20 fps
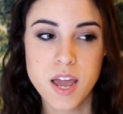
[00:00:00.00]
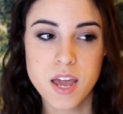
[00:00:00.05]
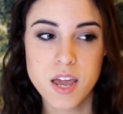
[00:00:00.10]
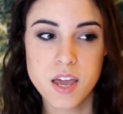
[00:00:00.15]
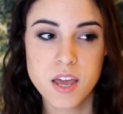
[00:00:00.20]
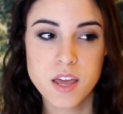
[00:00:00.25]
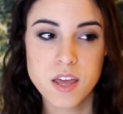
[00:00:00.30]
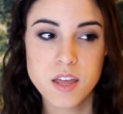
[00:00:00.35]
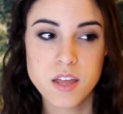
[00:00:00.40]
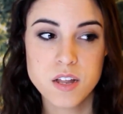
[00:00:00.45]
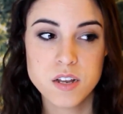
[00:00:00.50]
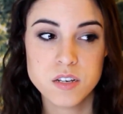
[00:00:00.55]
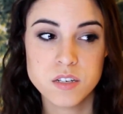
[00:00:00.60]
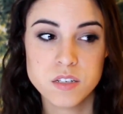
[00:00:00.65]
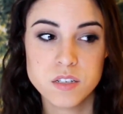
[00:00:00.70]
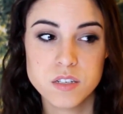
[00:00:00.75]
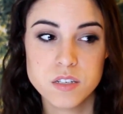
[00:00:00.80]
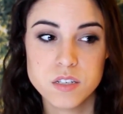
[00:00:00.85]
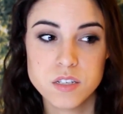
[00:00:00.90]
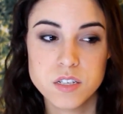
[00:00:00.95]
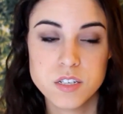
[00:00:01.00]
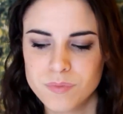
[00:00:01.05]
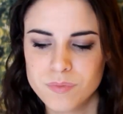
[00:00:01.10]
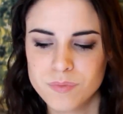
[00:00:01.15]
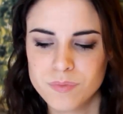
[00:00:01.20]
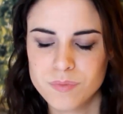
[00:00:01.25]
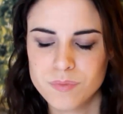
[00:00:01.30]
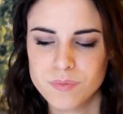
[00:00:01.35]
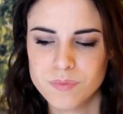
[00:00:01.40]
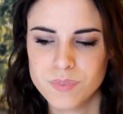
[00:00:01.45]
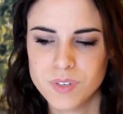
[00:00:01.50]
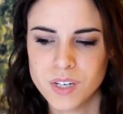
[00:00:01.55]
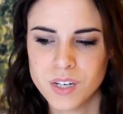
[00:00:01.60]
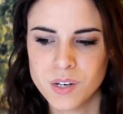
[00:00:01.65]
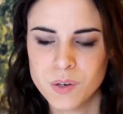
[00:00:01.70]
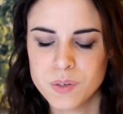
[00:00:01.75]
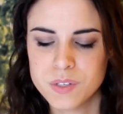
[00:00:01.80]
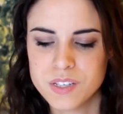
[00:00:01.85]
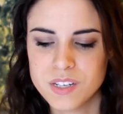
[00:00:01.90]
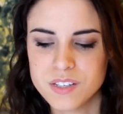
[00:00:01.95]
and,
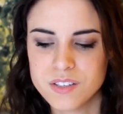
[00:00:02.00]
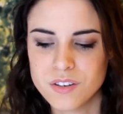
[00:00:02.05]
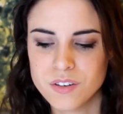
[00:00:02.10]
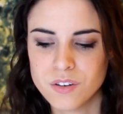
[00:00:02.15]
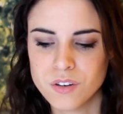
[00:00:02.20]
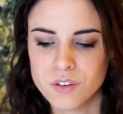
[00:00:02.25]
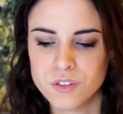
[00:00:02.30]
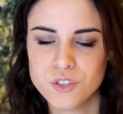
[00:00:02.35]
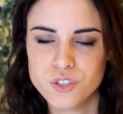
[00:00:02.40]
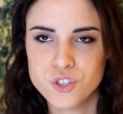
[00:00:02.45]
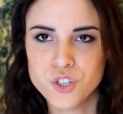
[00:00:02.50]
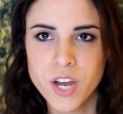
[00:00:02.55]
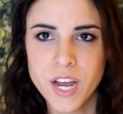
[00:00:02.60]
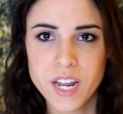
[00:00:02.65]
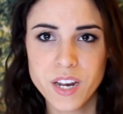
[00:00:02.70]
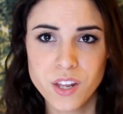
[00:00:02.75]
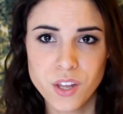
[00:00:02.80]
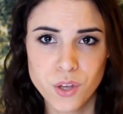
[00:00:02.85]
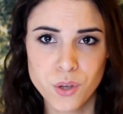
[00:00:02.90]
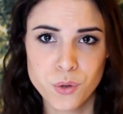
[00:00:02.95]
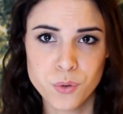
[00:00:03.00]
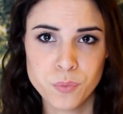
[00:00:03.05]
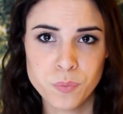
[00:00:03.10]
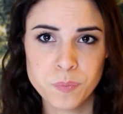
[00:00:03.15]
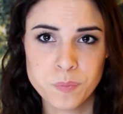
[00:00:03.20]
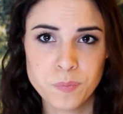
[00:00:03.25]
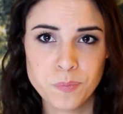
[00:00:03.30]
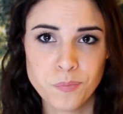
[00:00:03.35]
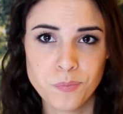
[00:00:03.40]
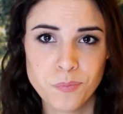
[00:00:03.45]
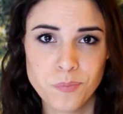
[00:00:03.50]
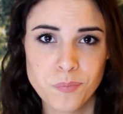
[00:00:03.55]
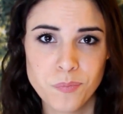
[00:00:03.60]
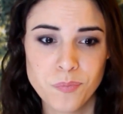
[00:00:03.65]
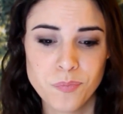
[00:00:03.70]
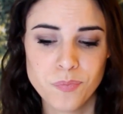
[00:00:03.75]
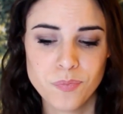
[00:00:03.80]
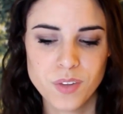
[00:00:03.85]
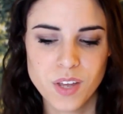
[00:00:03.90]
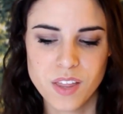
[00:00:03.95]
what's that song called? Drain You.
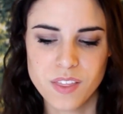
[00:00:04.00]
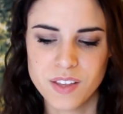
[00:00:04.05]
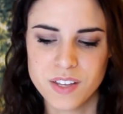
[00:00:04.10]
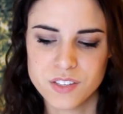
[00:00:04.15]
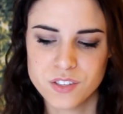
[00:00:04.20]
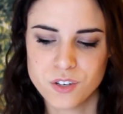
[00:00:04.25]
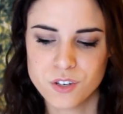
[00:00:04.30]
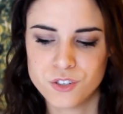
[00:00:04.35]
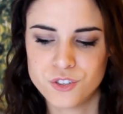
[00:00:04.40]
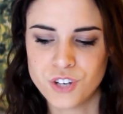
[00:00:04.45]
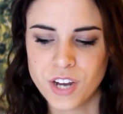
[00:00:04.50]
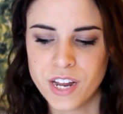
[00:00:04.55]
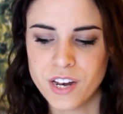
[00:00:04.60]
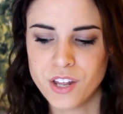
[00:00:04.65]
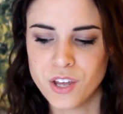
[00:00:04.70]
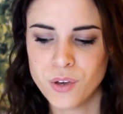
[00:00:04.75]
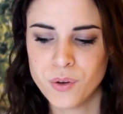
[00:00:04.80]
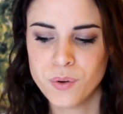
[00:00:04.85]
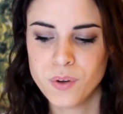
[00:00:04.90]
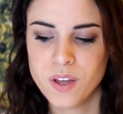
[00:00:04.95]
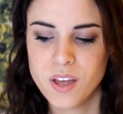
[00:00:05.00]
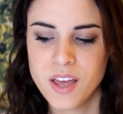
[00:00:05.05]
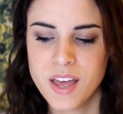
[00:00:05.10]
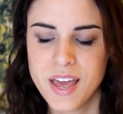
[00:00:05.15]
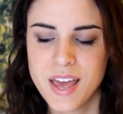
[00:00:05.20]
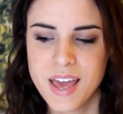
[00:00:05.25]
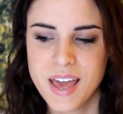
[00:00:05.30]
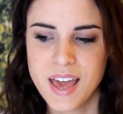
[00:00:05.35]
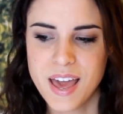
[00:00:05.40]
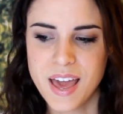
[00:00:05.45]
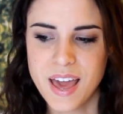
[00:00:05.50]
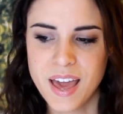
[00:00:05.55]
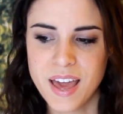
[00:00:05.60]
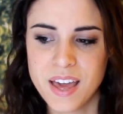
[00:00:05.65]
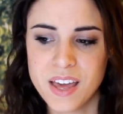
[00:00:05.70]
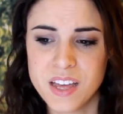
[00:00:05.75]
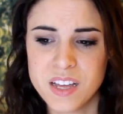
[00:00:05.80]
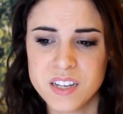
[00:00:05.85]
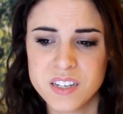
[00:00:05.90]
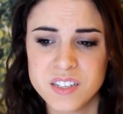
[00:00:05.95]
I think it's called Drain You.
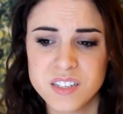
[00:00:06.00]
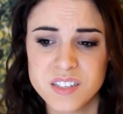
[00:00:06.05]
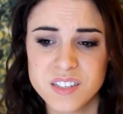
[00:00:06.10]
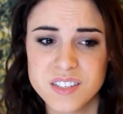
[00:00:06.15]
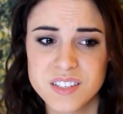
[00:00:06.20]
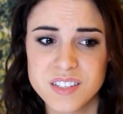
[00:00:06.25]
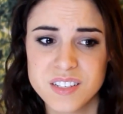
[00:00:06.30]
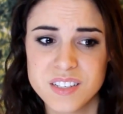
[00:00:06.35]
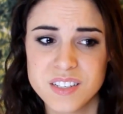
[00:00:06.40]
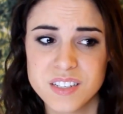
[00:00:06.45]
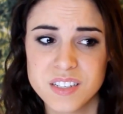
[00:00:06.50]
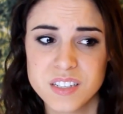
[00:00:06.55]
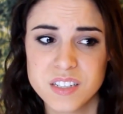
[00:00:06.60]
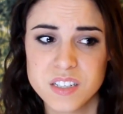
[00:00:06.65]
And